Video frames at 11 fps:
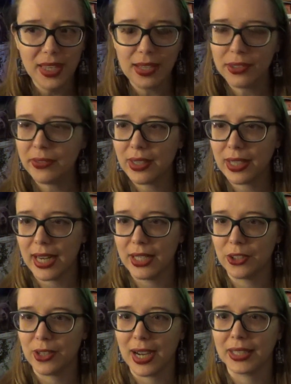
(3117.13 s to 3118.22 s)
that was very
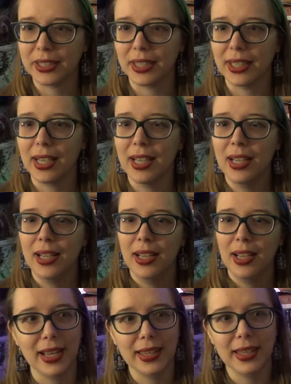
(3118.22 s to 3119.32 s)
interesting.
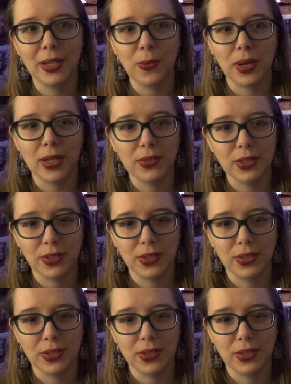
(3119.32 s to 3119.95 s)
And I think one of the